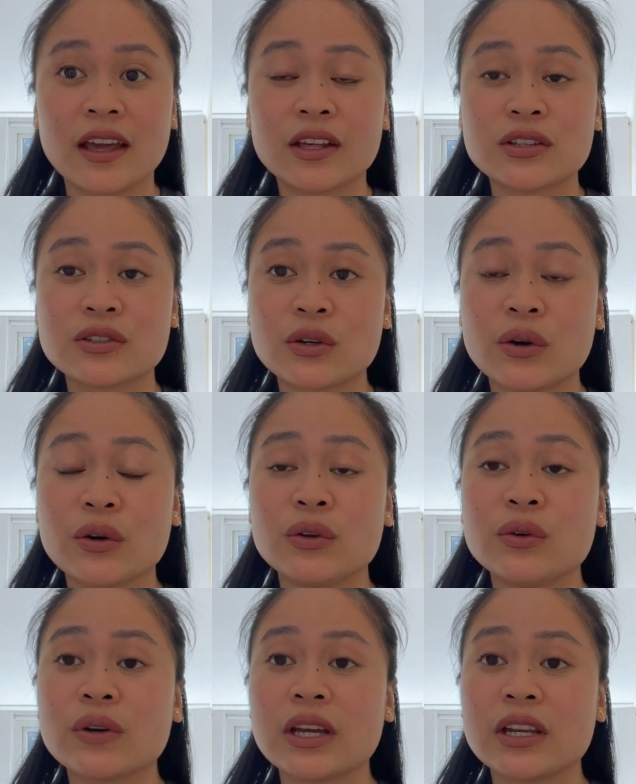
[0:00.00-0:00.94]
So
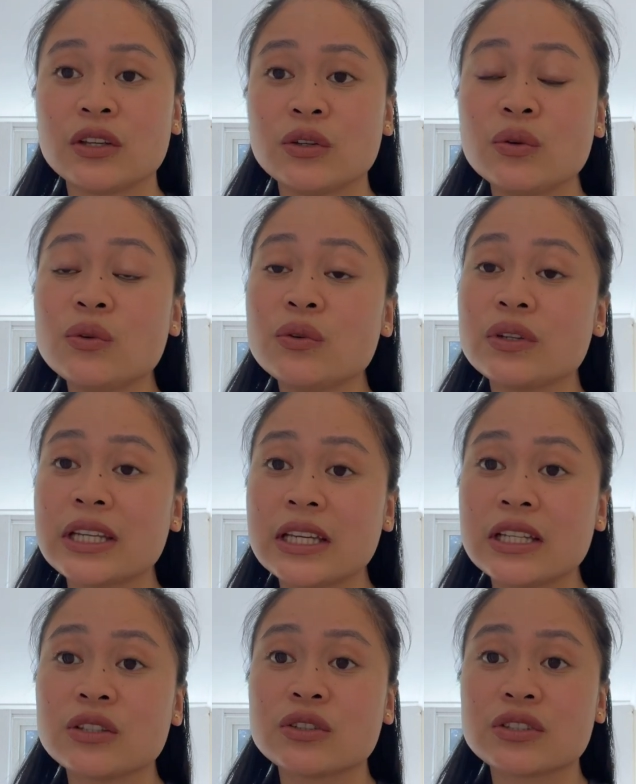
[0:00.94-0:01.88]
you
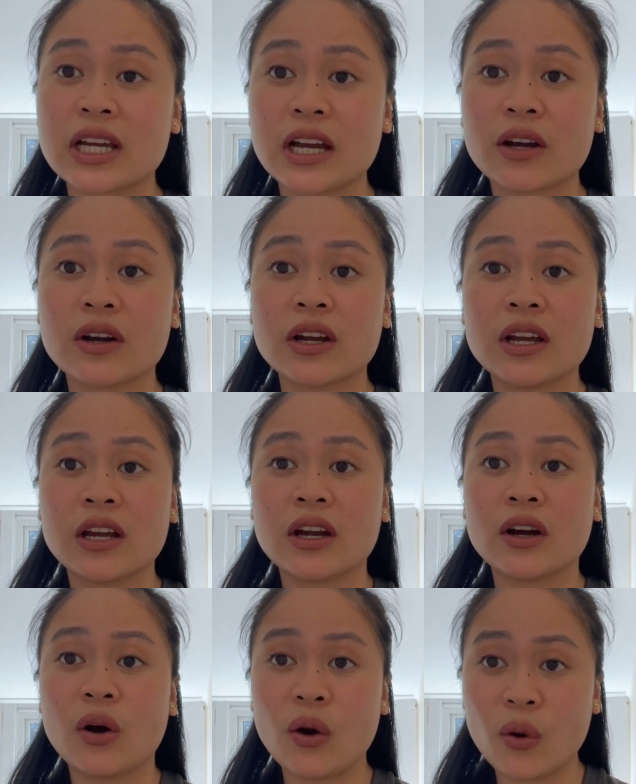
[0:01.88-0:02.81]
need to check
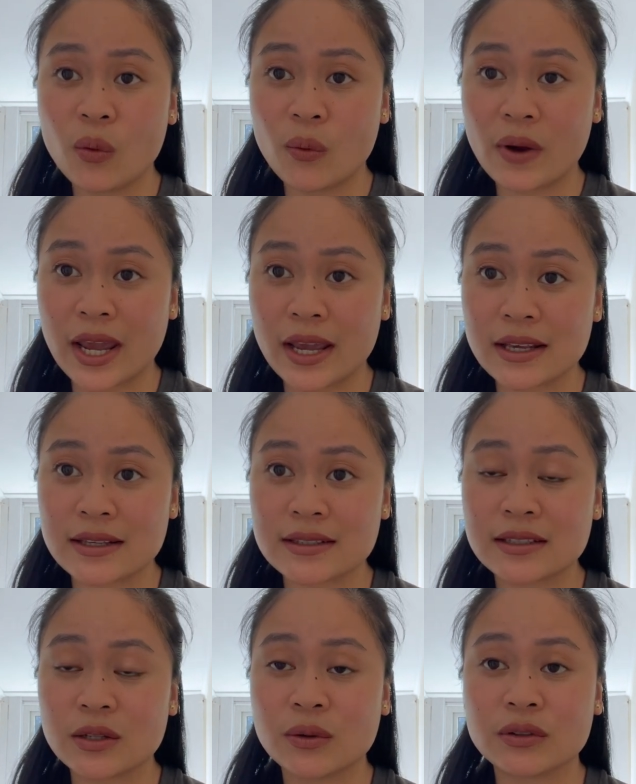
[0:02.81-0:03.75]
always the